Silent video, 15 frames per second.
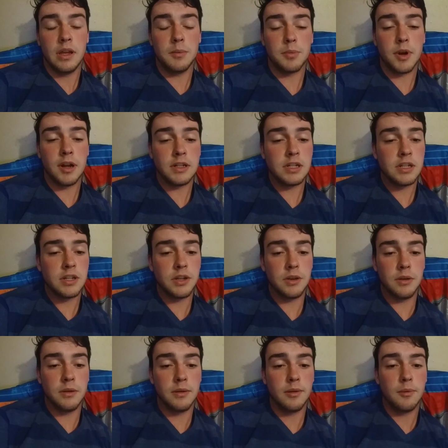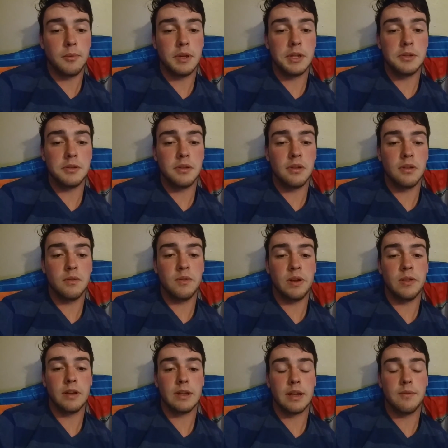In Project 2, we
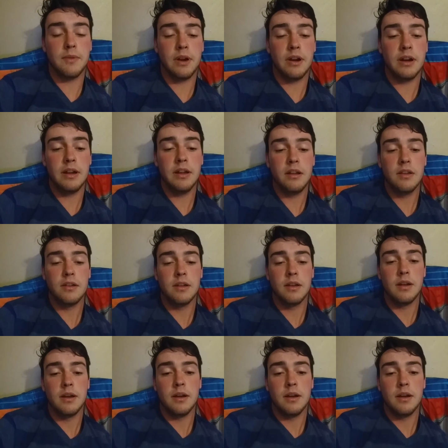looked at various